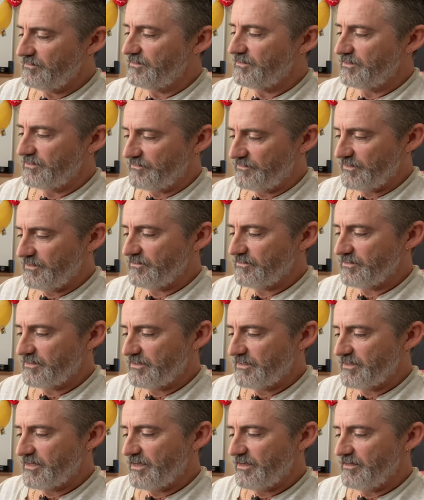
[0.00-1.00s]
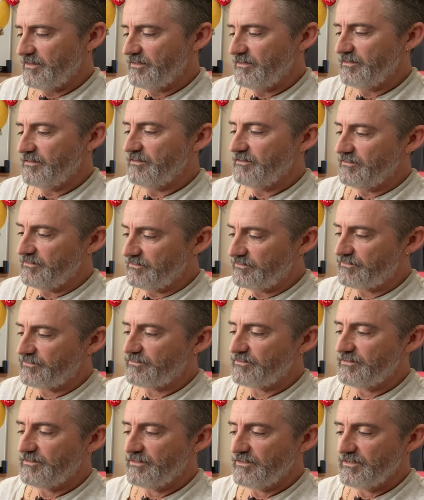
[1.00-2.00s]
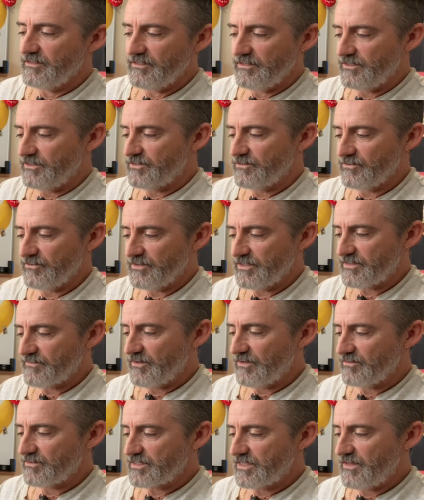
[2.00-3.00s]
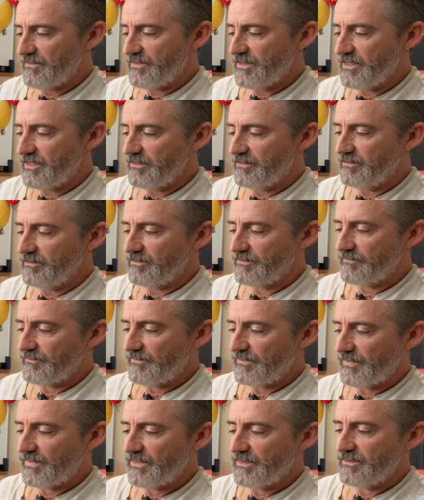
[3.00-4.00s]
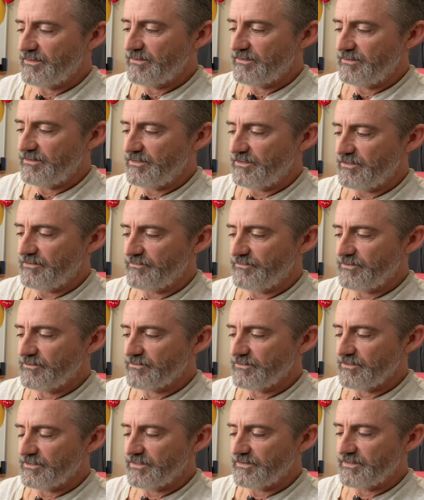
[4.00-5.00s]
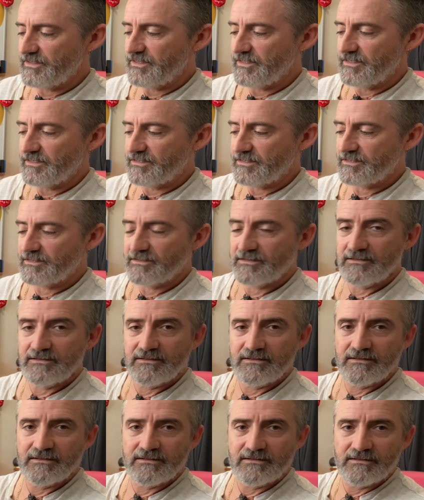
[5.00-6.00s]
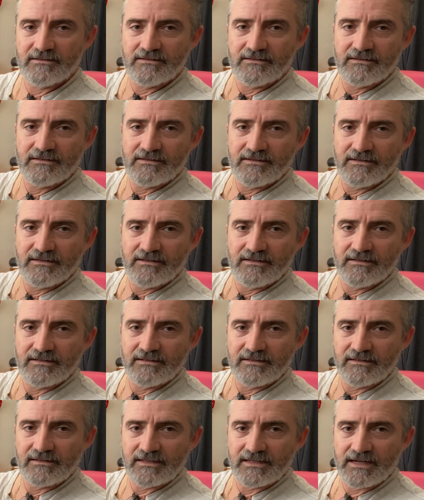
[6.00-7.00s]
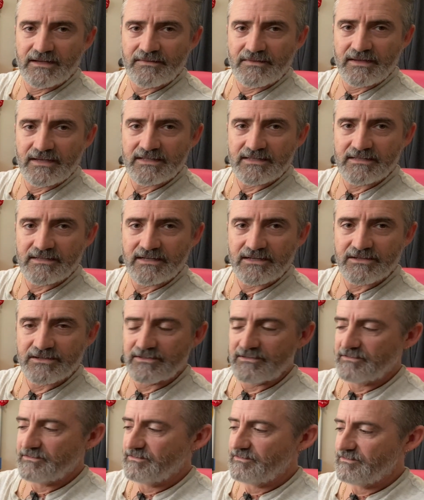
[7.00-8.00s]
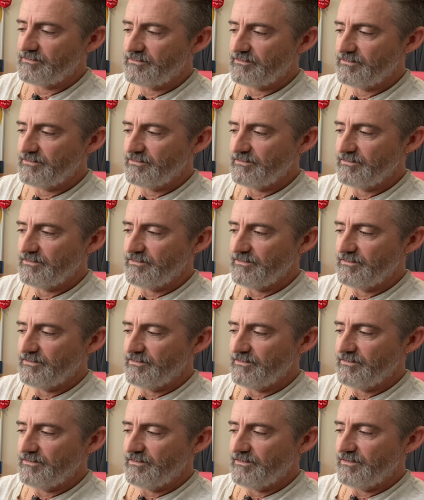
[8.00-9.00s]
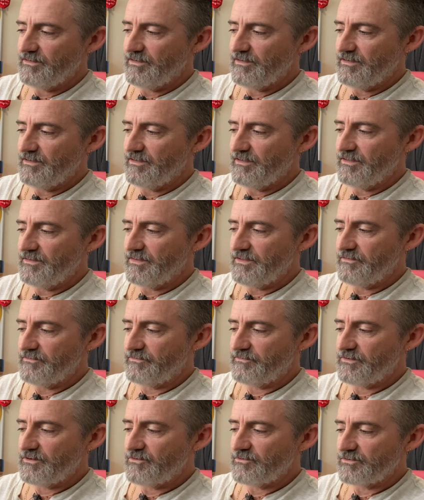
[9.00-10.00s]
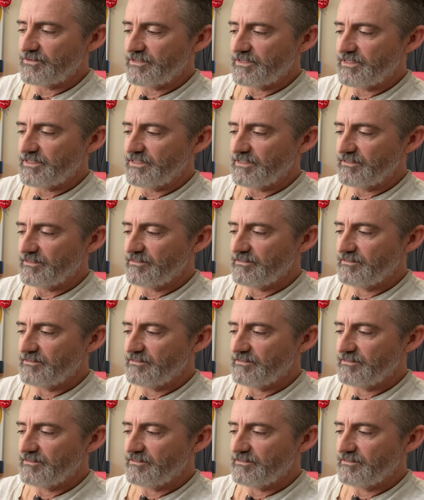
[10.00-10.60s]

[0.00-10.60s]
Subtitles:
You fold it in half, you do all these folds, and then you fold it like this, cut that section, and then fold it out